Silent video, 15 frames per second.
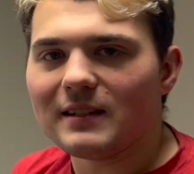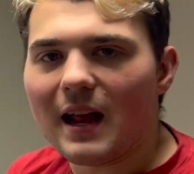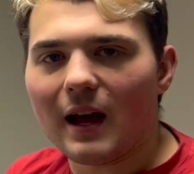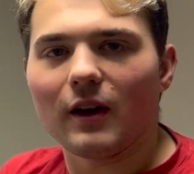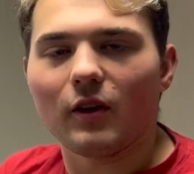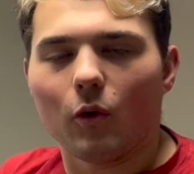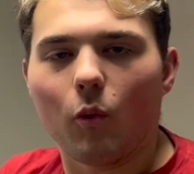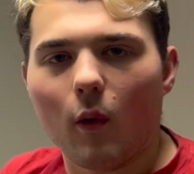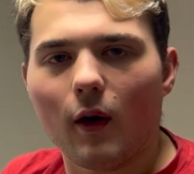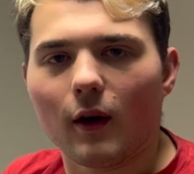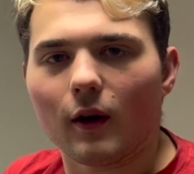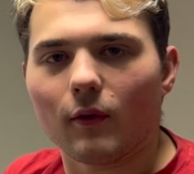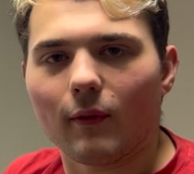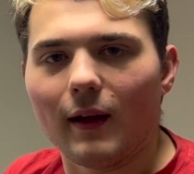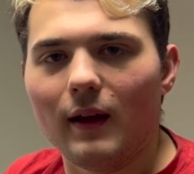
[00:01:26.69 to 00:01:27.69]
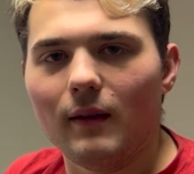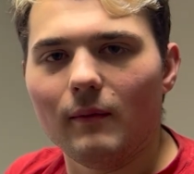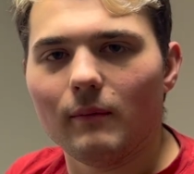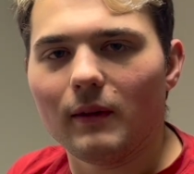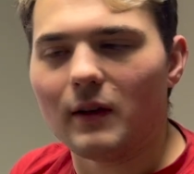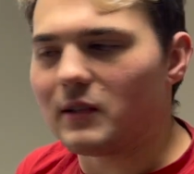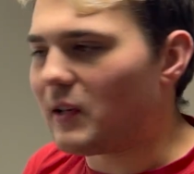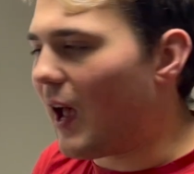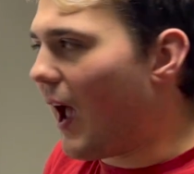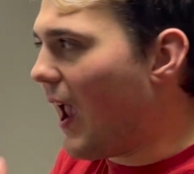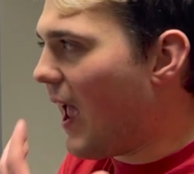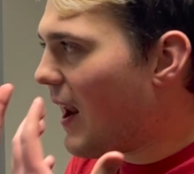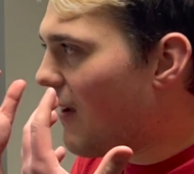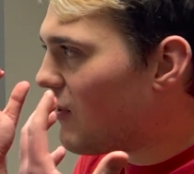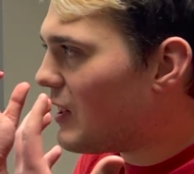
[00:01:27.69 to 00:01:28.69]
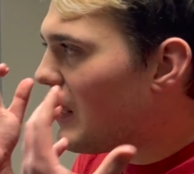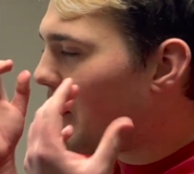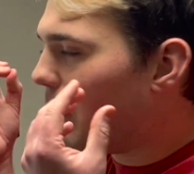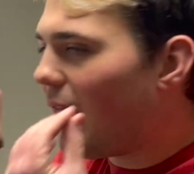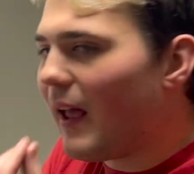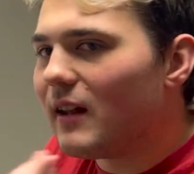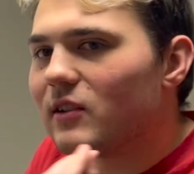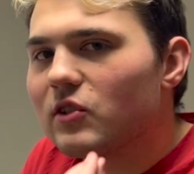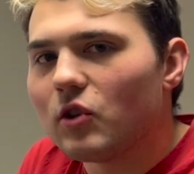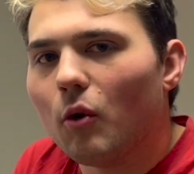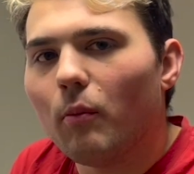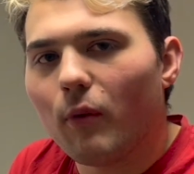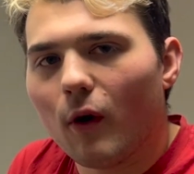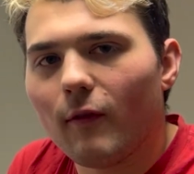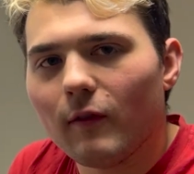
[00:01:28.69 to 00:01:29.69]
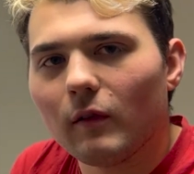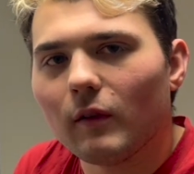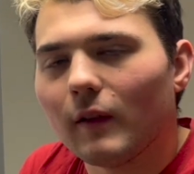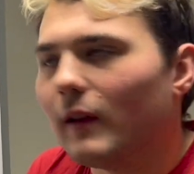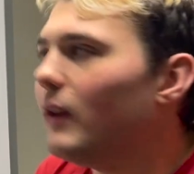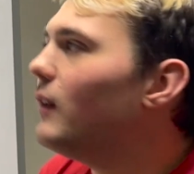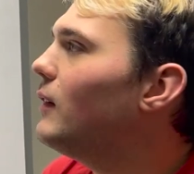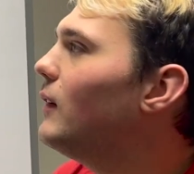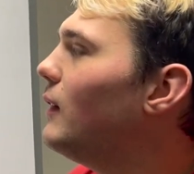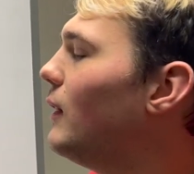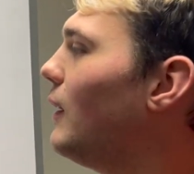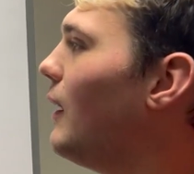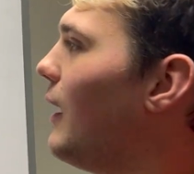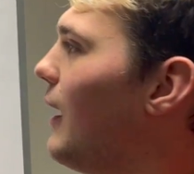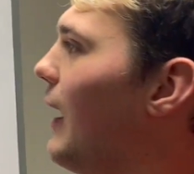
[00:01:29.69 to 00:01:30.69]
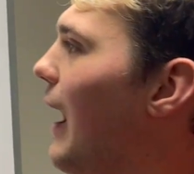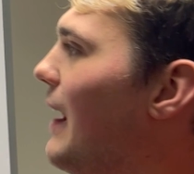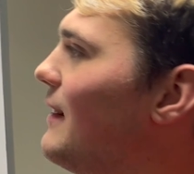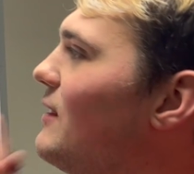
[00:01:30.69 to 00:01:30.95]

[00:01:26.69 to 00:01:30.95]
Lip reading: not gonna work, right? Because I had everything planned so perfectly. And they